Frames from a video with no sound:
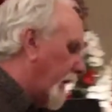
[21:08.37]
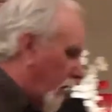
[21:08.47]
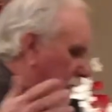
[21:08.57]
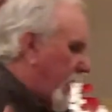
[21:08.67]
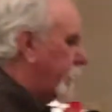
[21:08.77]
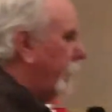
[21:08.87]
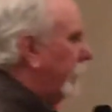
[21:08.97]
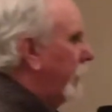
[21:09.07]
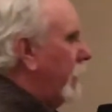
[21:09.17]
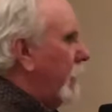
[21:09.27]
They go back to
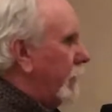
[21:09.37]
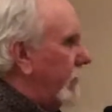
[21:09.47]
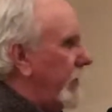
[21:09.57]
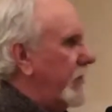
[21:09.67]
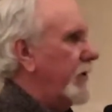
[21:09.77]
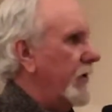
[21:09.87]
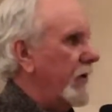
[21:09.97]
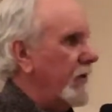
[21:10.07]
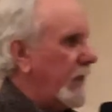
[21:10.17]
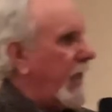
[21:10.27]

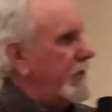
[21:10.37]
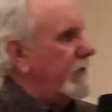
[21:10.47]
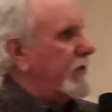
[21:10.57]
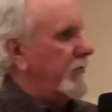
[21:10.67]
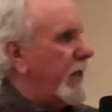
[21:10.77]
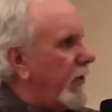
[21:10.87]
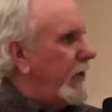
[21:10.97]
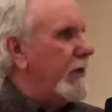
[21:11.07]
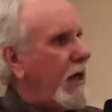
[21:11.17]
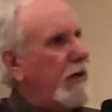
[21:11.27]
the gates of
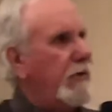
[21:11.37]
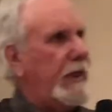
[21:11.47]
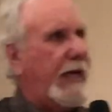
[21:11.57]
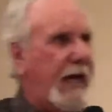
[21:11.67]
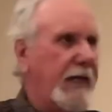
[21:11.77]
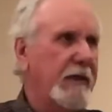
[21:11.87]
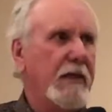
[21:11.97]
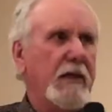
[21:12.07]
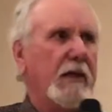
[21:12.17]
Samaria and knock on the gate.